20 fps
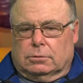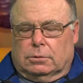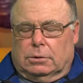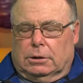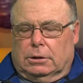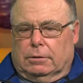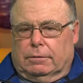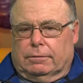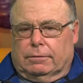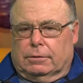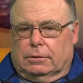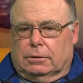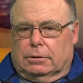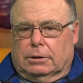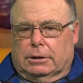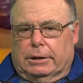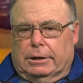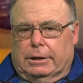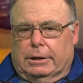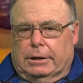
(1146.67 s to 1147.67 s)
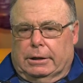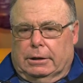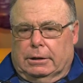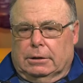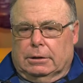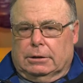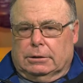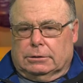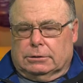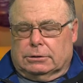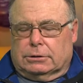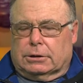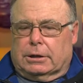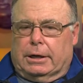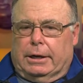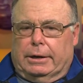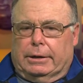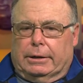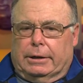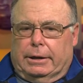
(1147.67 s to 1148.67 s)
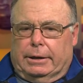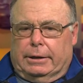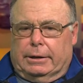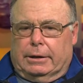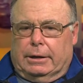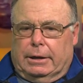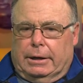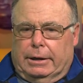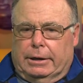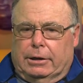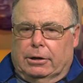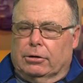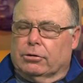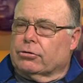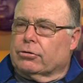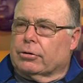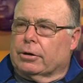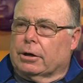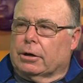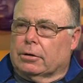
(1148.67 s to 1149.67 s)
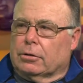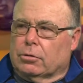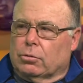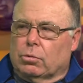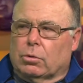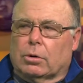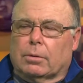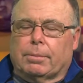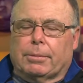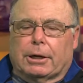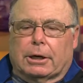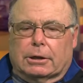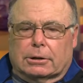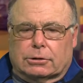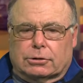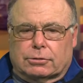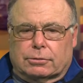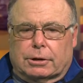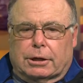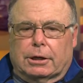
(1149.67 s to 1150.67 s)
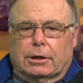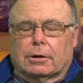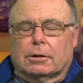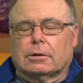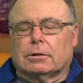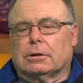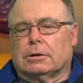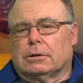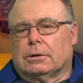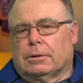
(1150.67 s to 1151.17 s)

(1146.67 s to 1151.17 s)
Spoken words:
wonderful skyline hiking trail, the Warpack Trail.